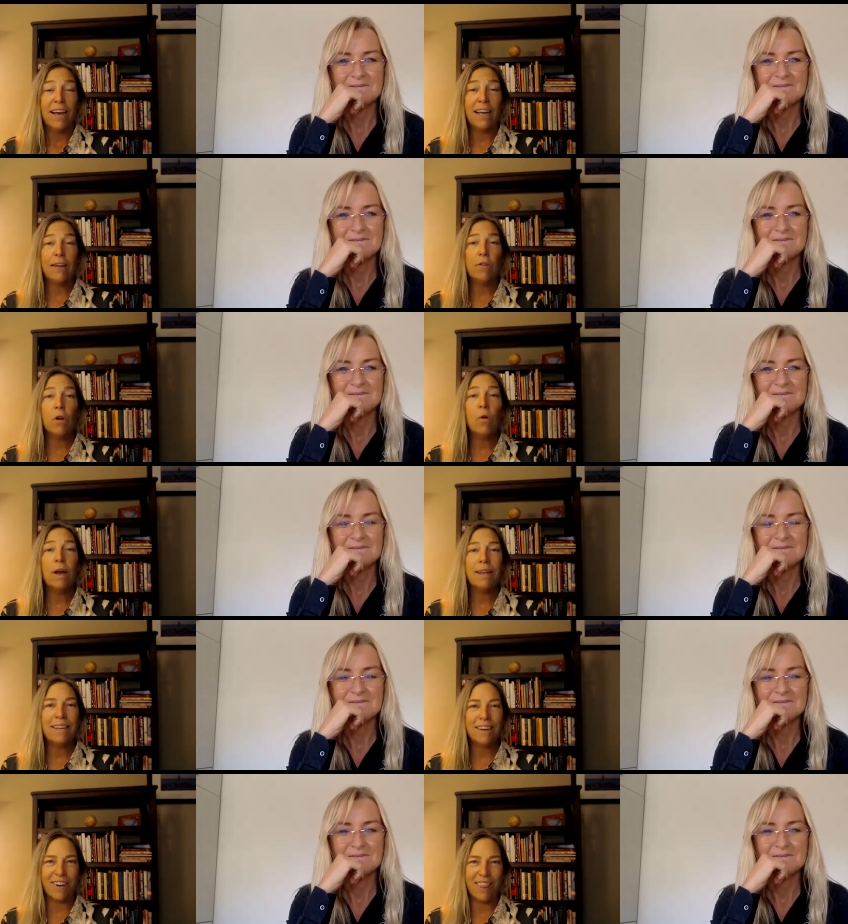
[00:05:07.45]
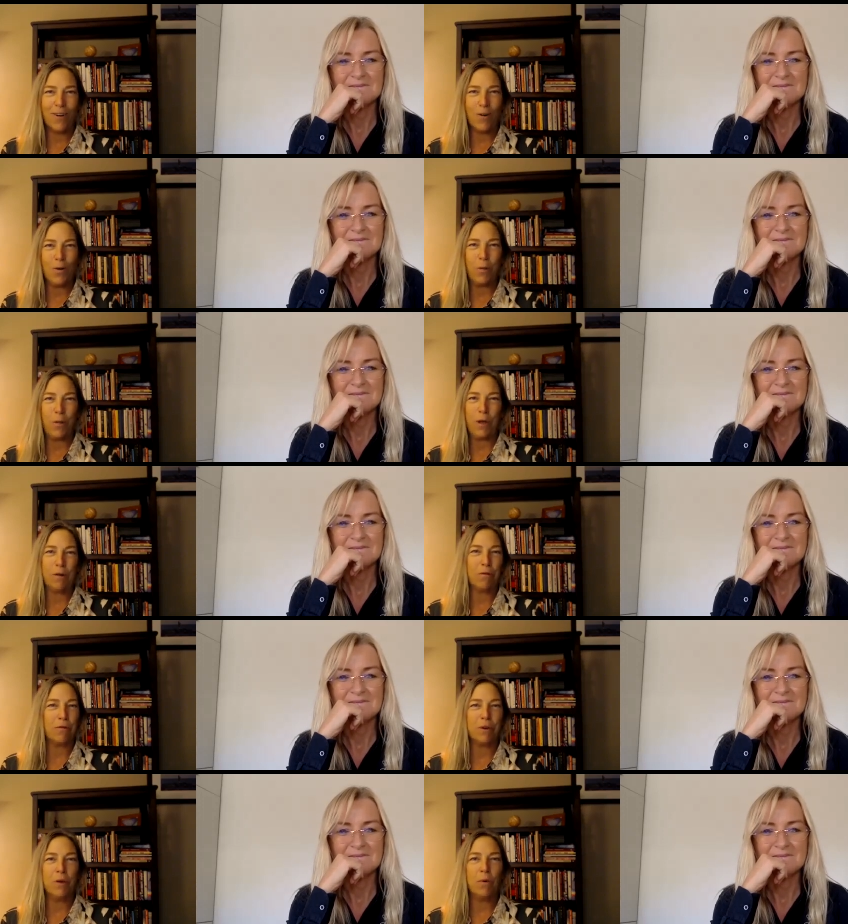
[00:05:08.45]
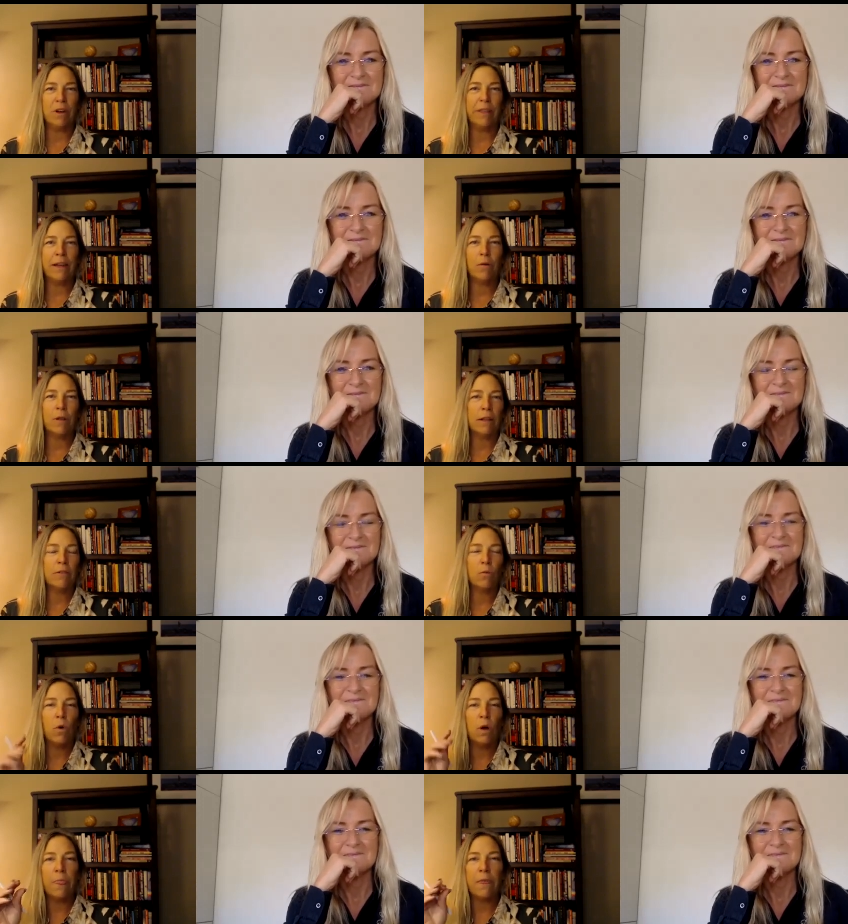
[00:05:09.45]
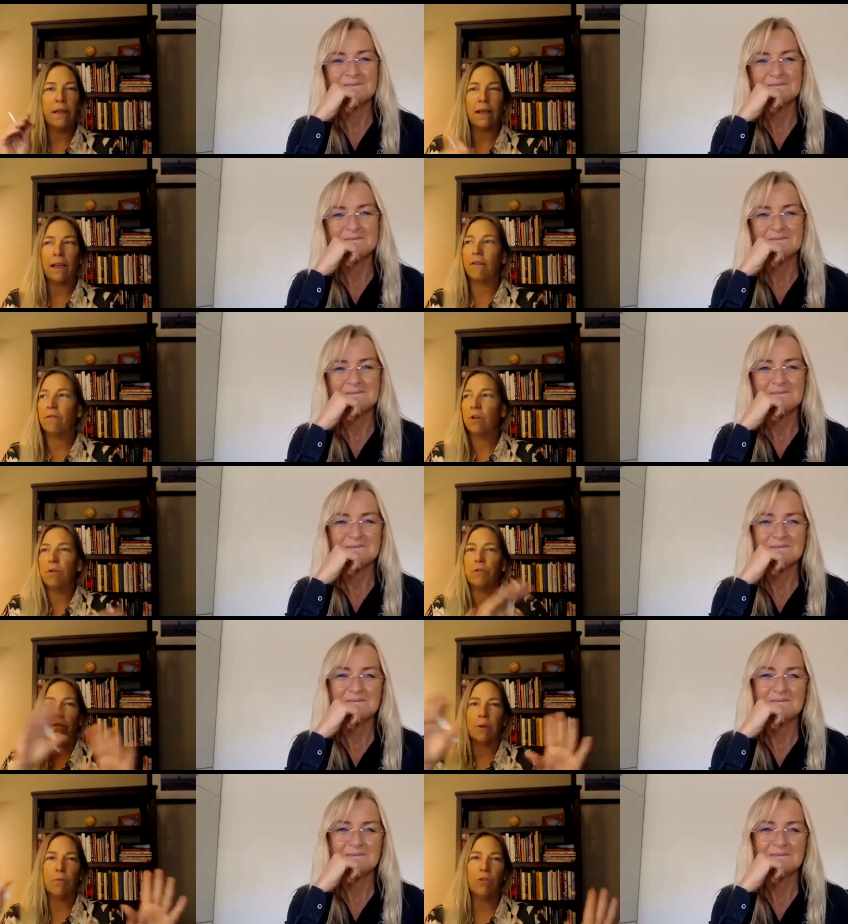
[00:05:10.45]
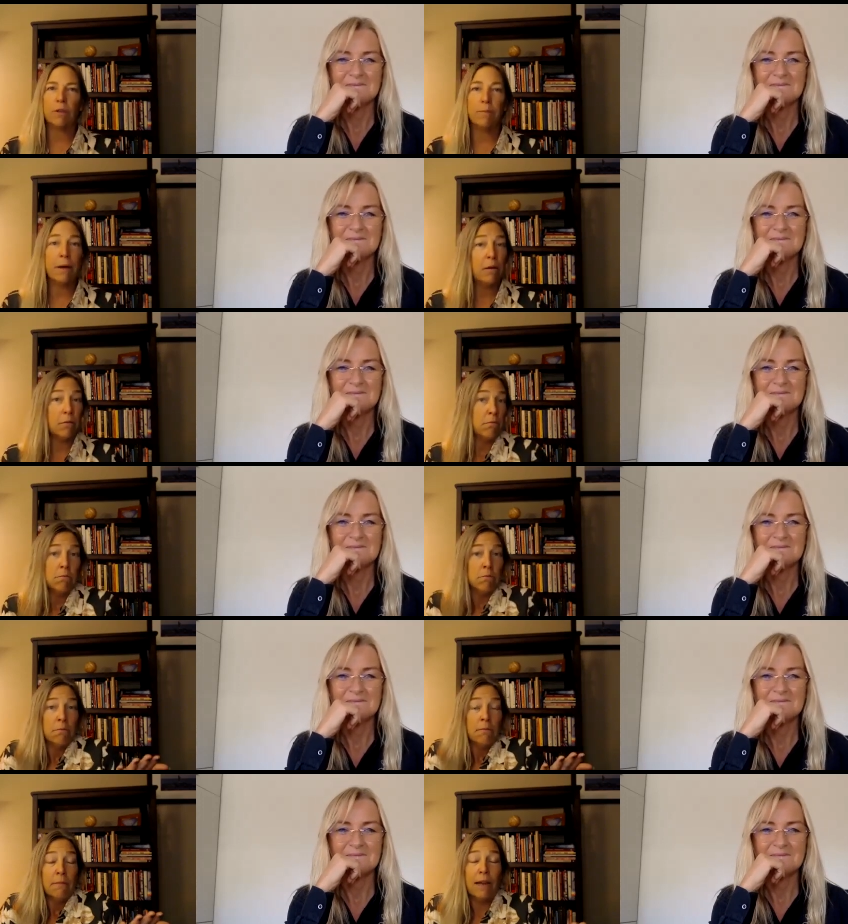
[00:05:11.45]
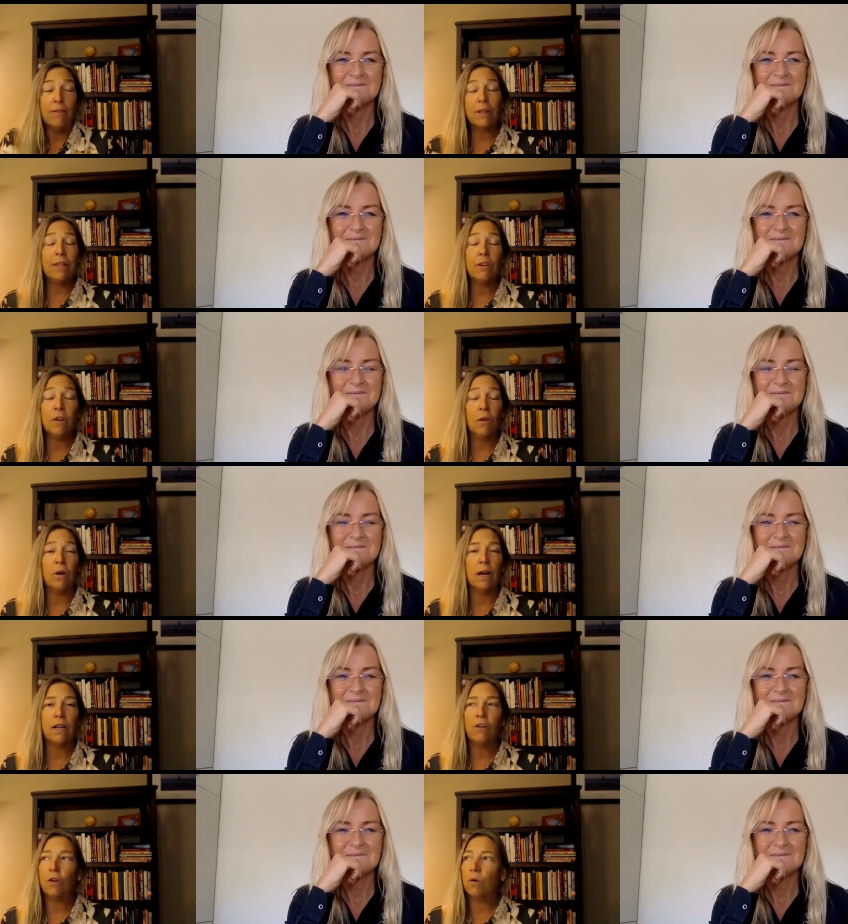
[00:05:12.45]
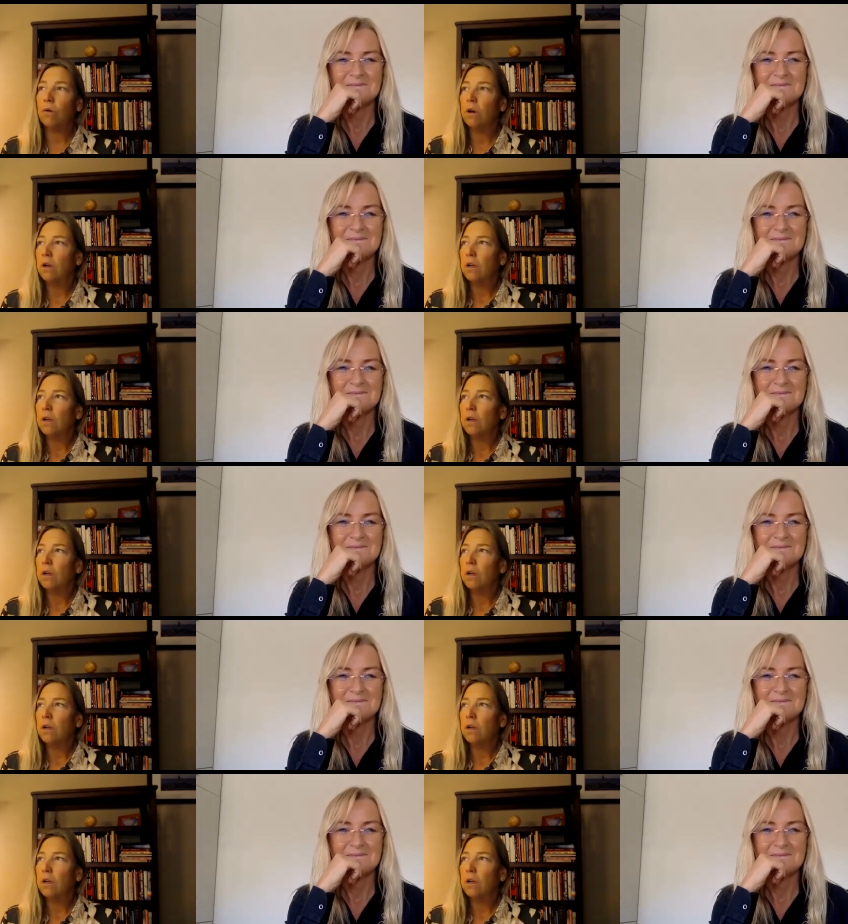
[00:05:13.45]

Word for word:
Speaker 1: I have no idea on the whole thing of free will. That, that's one thing I have no subject about. I really don't. I don't.